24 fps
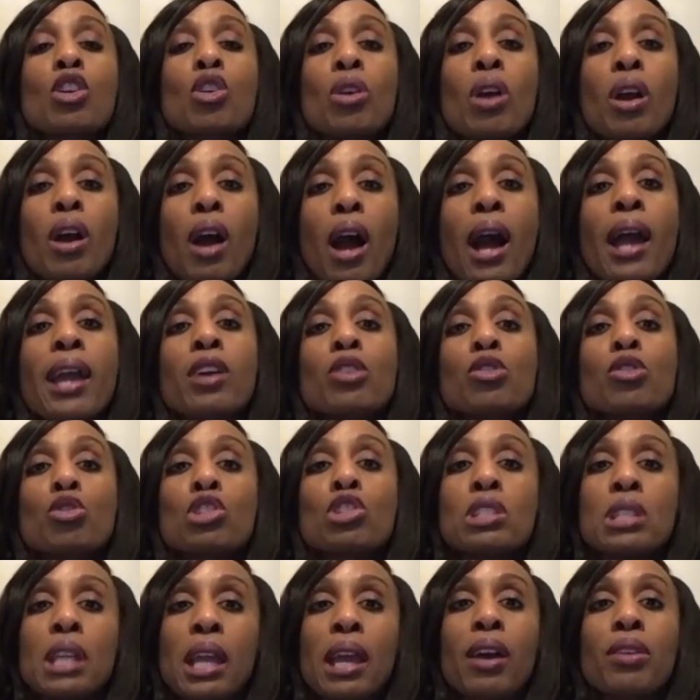I
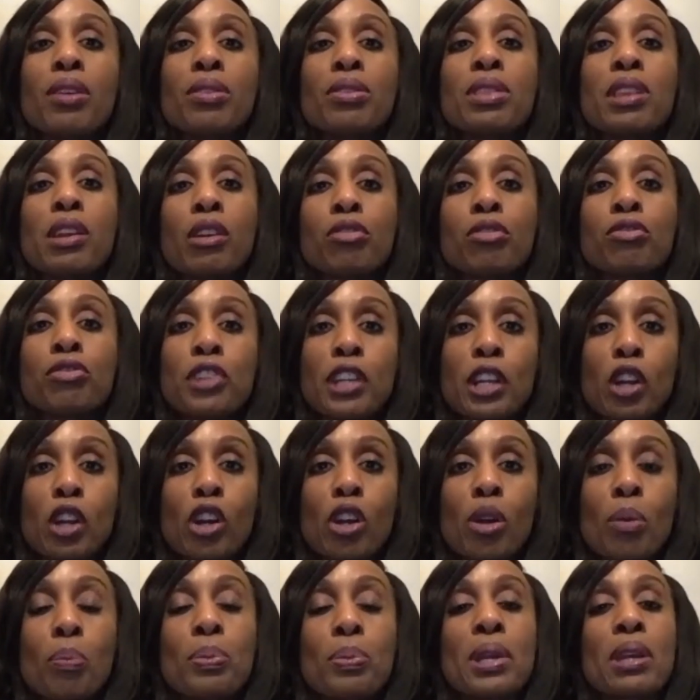understand their
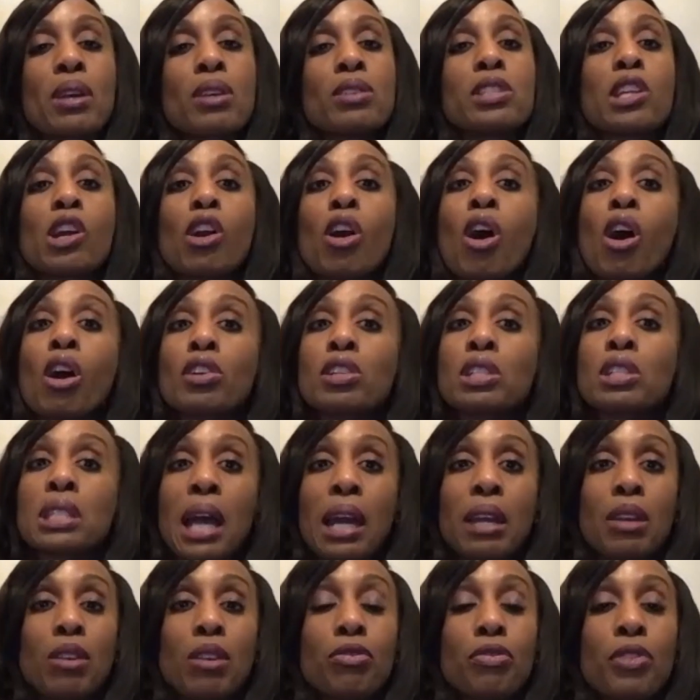fear because there are
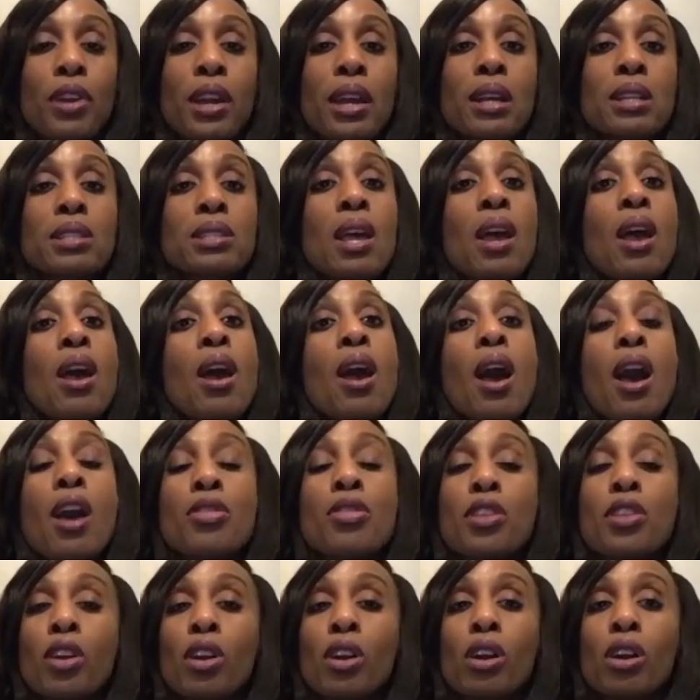side effects and
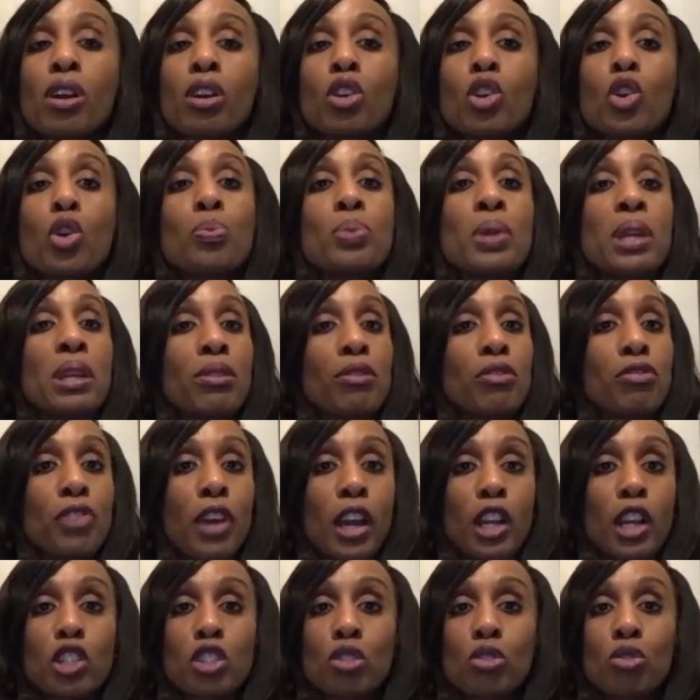there could be
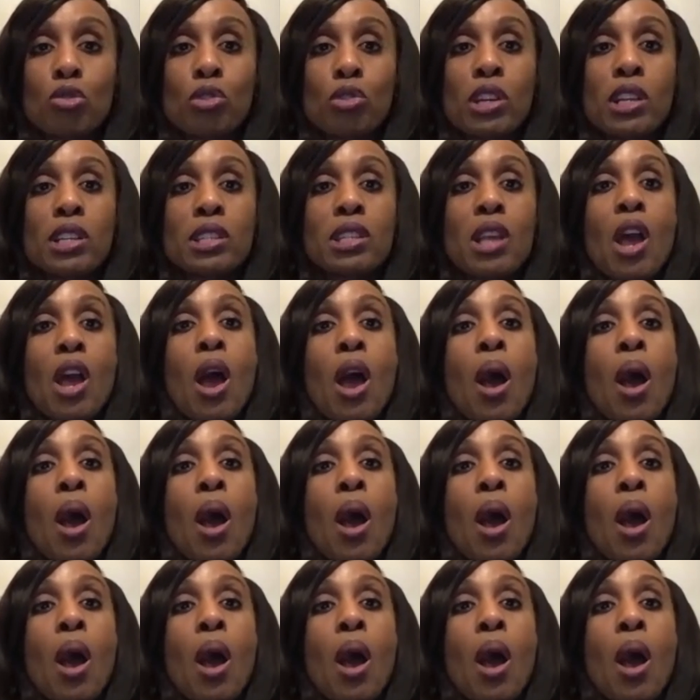infection risk.